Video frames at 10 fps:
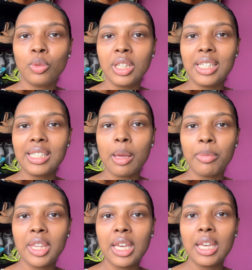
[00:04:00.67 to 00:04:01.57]
really
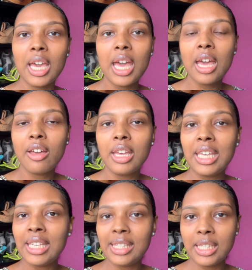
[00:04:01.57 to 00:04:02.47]
something
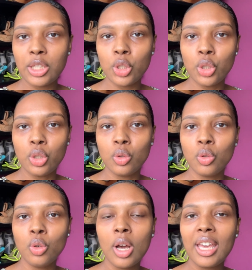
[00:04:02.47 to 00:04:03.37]
easy to
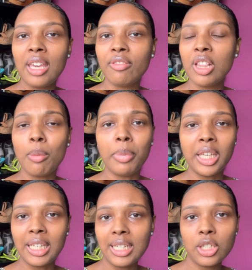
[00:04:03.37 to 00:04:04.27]
do, even a
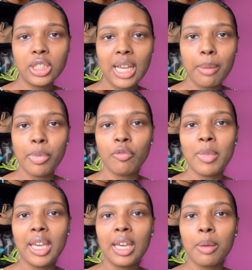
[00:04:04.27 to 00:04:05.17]
beginner type of
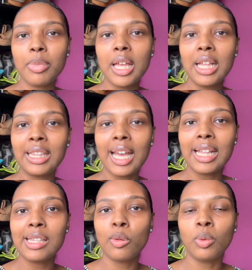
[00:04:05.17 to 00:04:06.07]
makeup
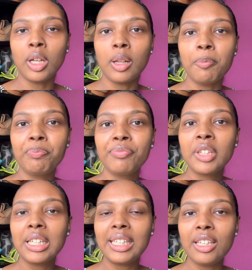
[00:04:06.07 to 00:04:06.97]
that will
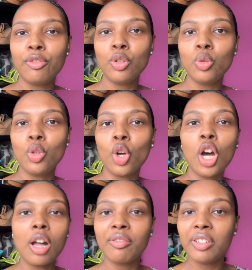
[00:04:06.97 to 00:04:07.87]
give you the
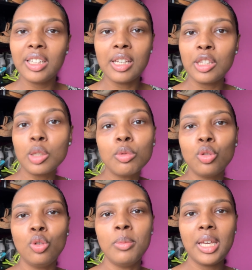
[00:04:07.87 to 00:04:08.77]
confidence
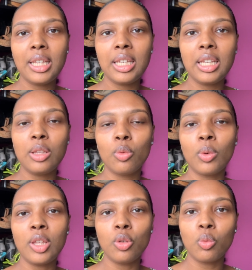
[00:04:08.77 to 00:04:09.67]
you may need
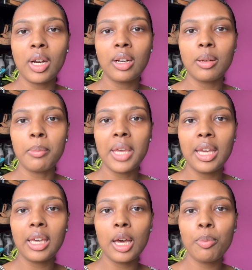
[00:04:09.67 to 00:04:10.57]
when you wear the
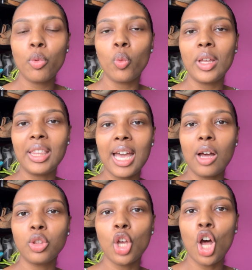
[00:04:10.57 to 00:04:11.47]
makeup
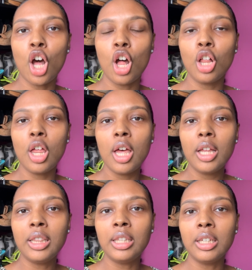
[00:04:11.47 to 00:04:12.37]
without all
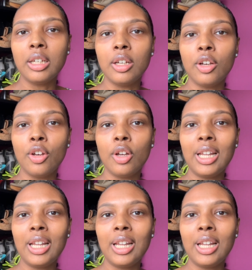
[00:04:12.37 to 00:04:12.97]
the